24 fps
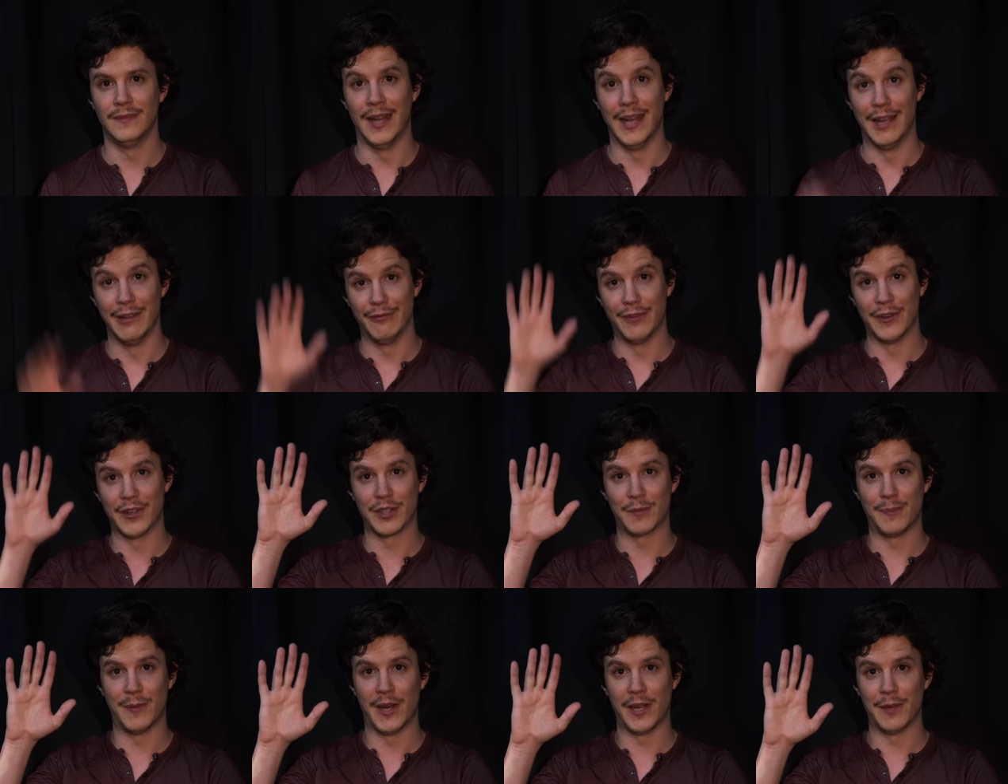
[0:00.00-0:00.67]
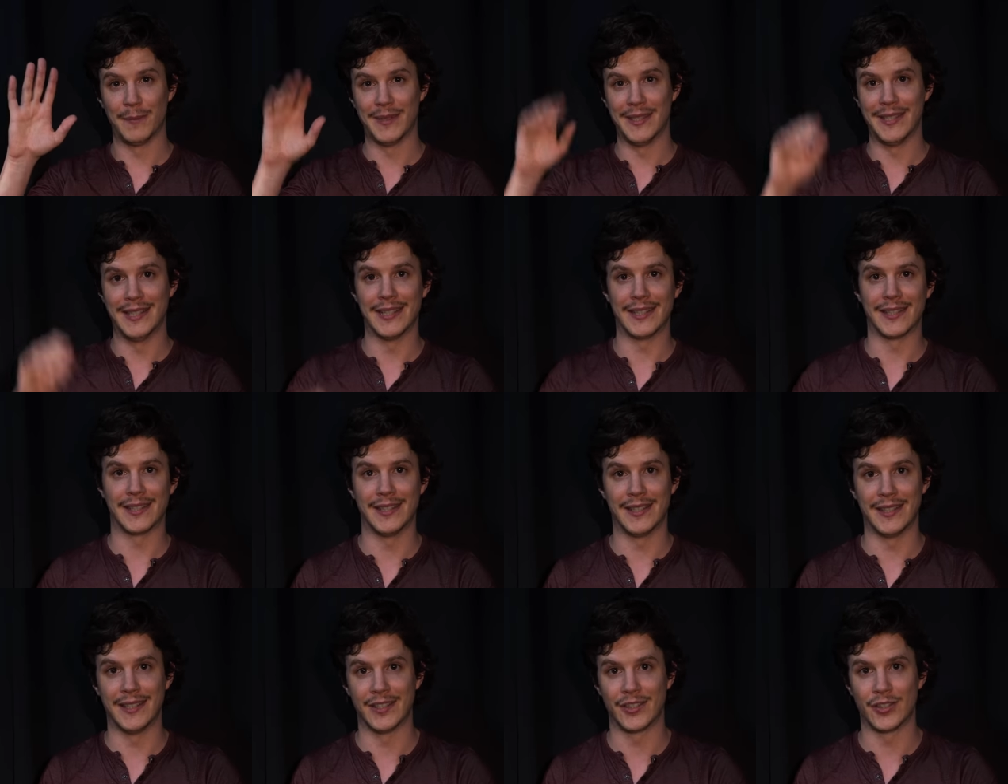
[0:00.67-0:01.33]
Hey folks, Barnaby
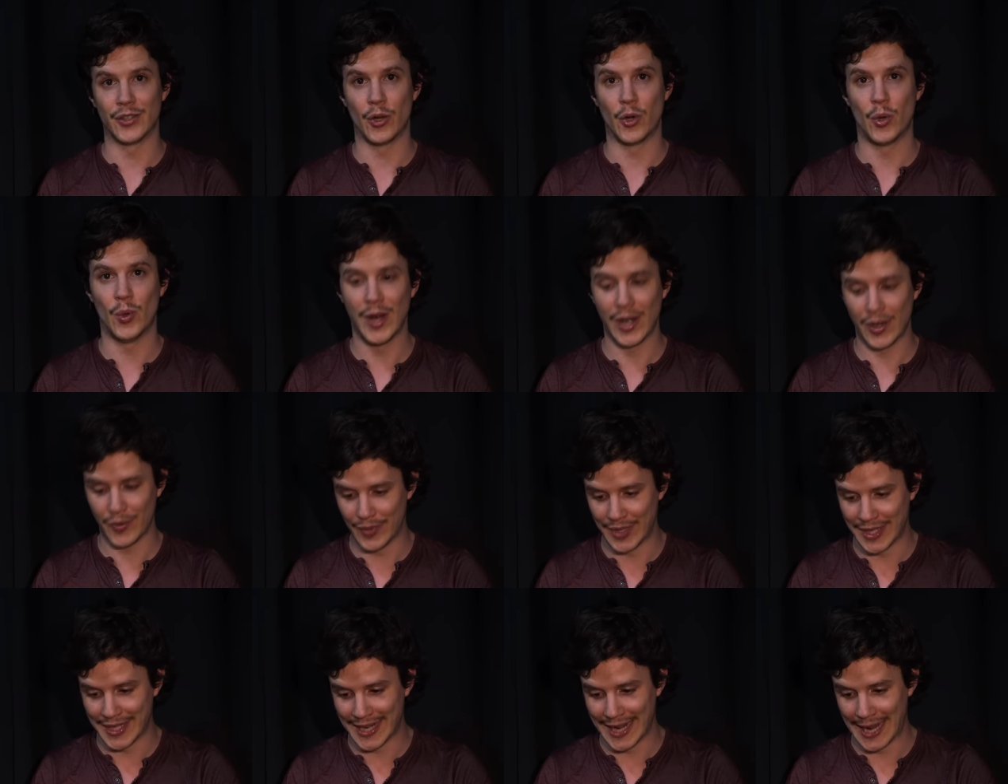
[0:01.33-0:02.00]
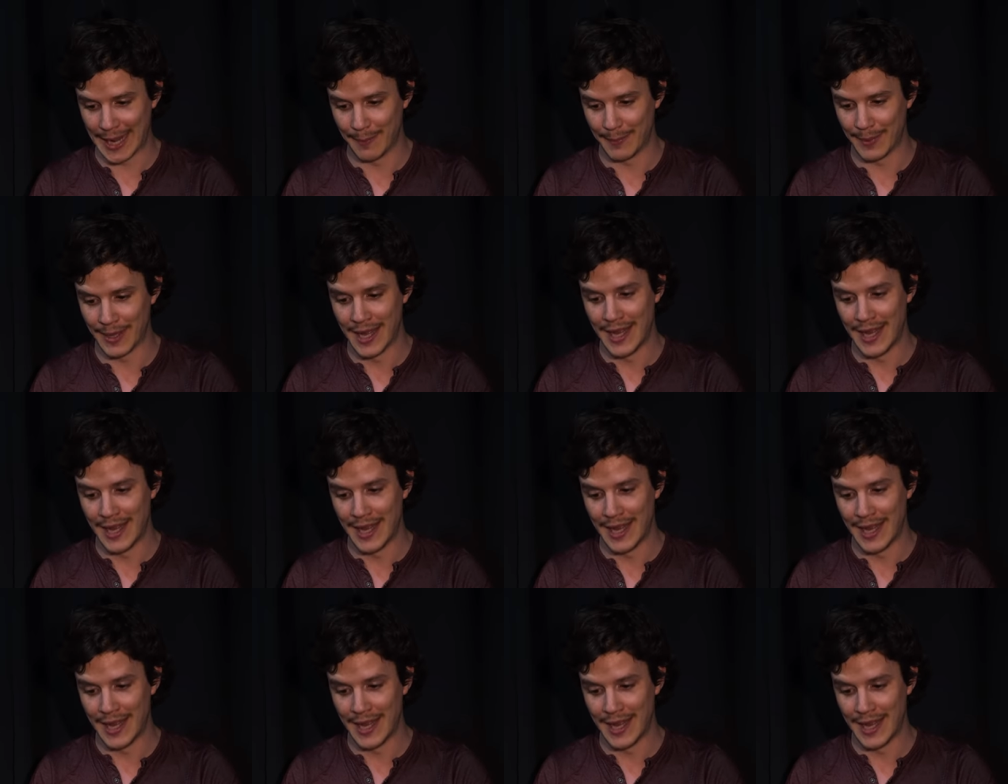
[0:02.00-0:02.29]
Dixon here. So a quick recap.